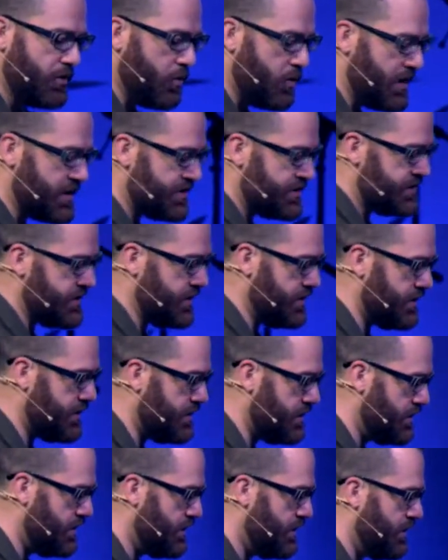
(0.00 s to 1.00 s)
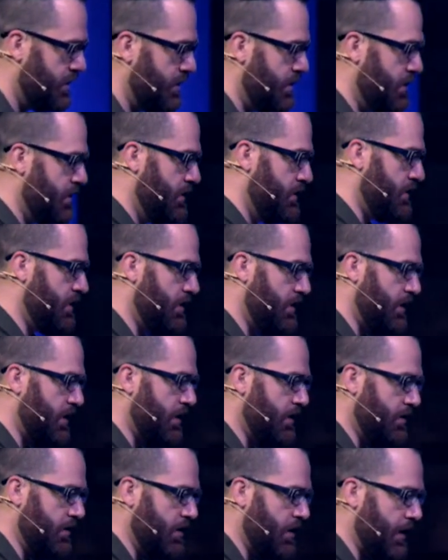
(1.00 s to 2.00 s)
question that
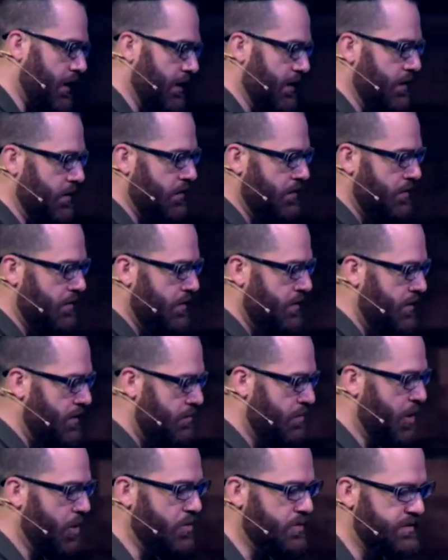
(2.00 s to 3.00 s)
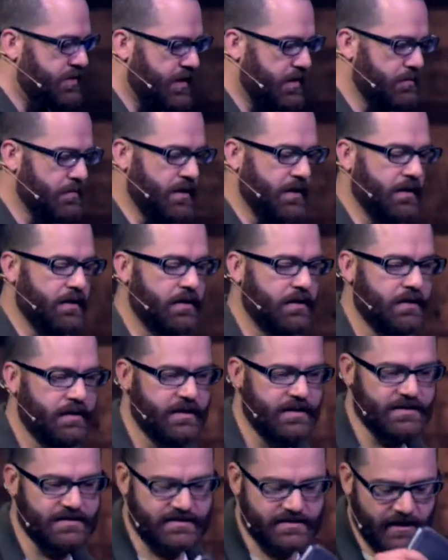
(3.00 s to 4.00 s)
kind of God poked at me,
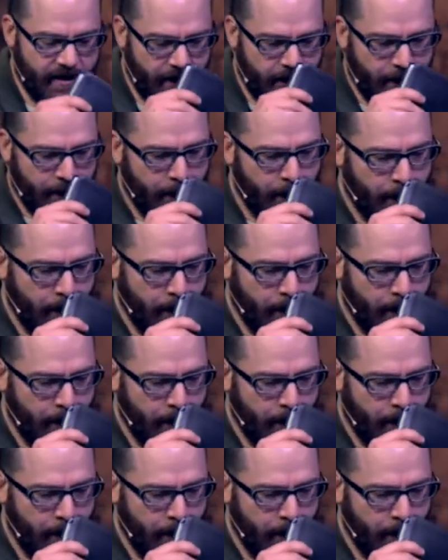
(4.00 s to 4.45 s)
he said,